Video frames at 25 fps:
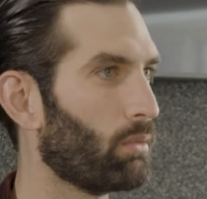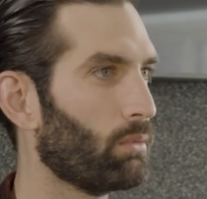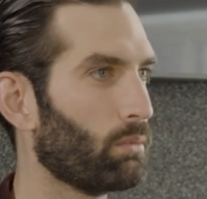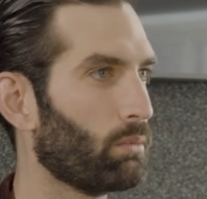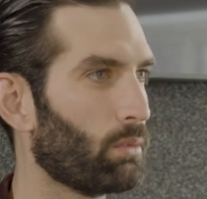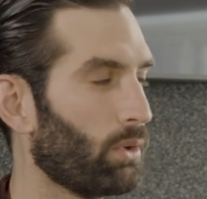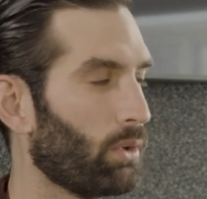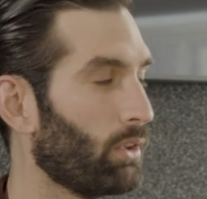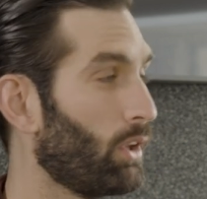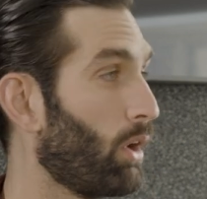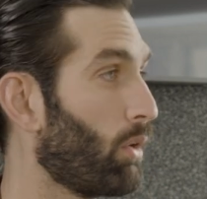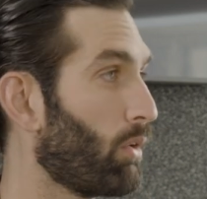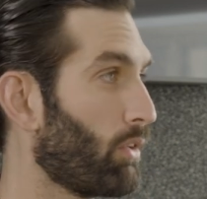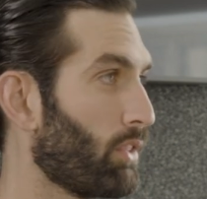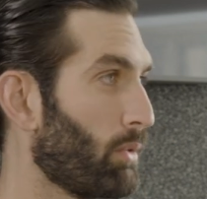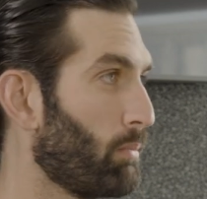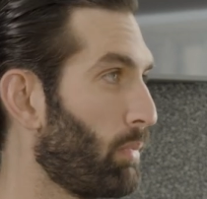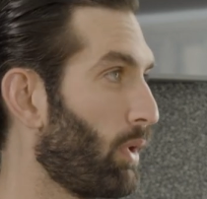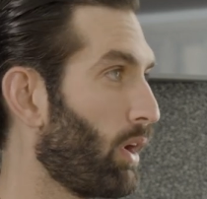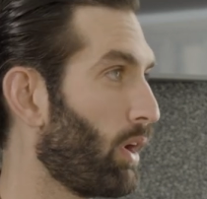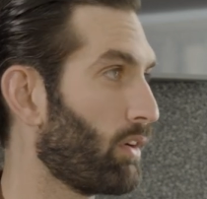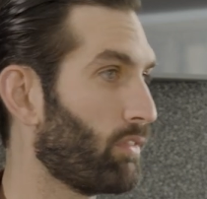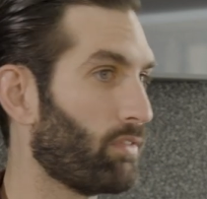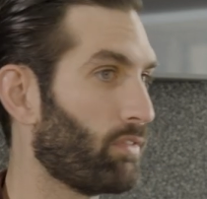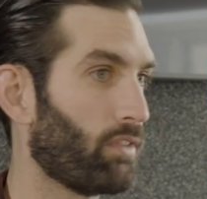lower the
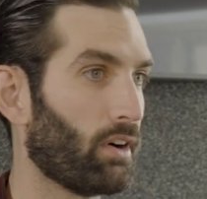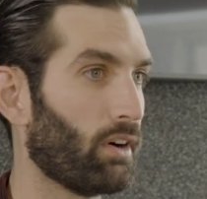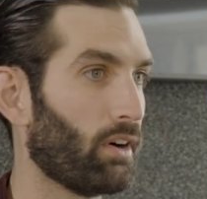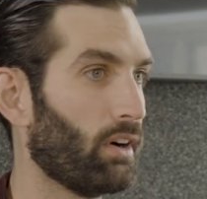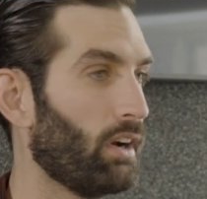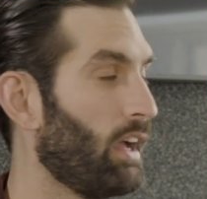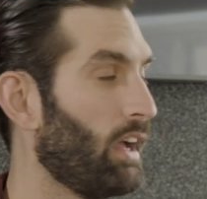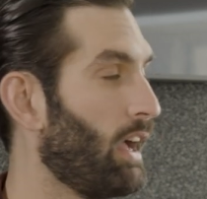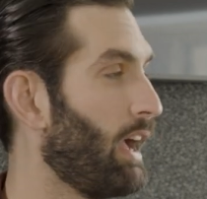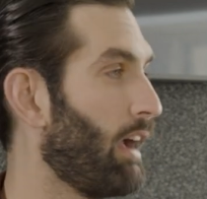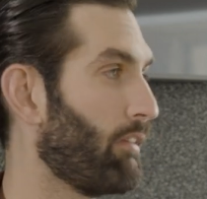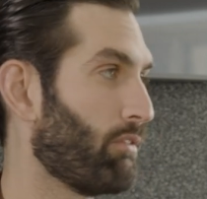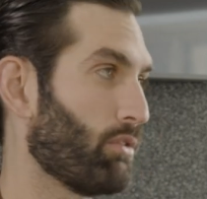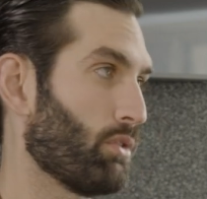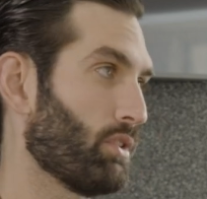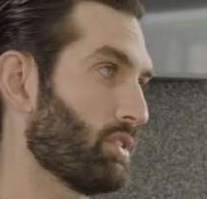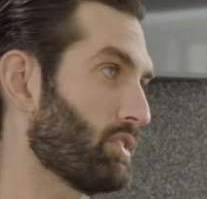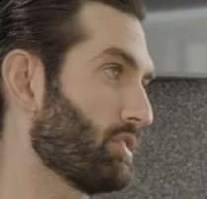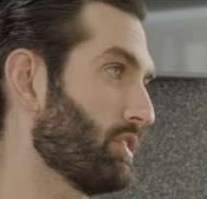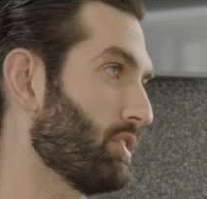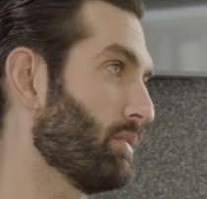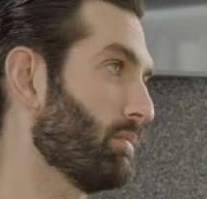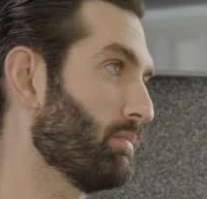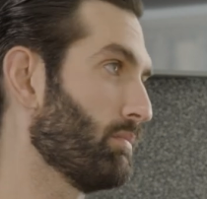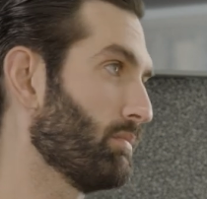bar for everyone
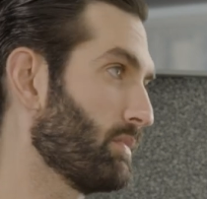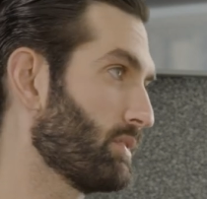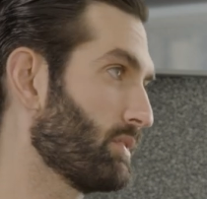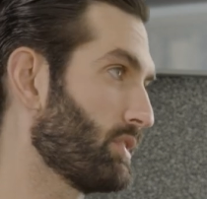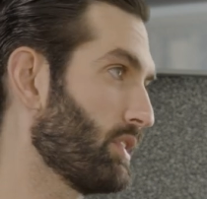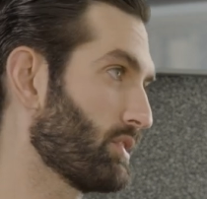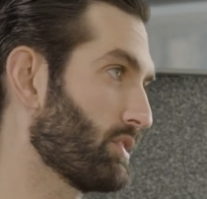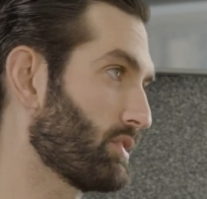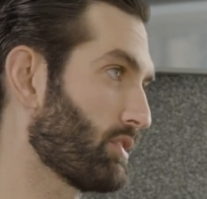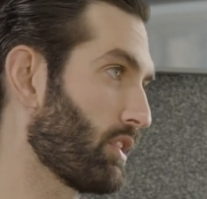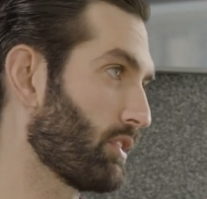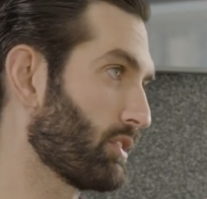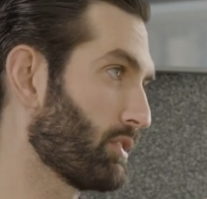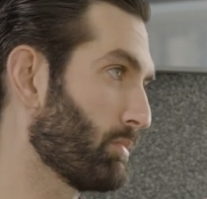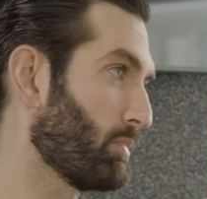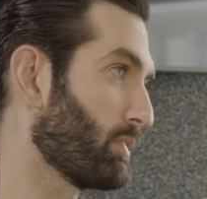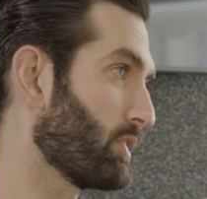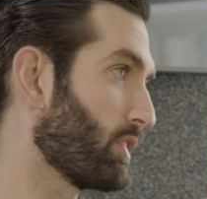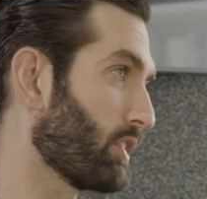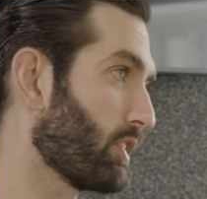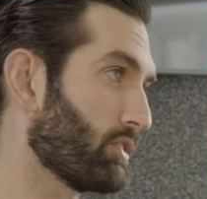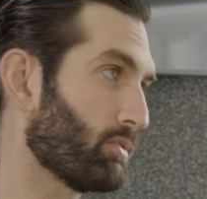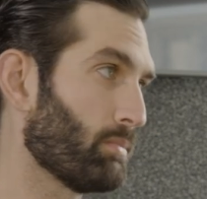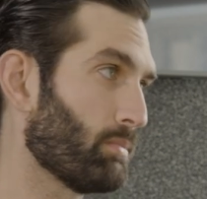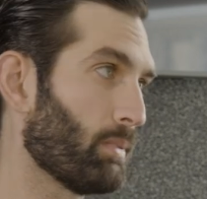to start to
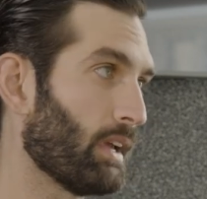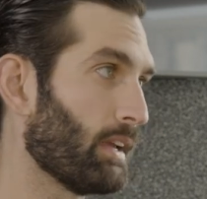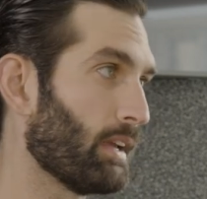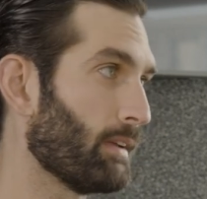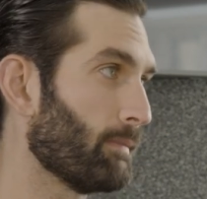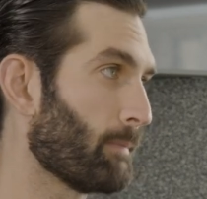participate.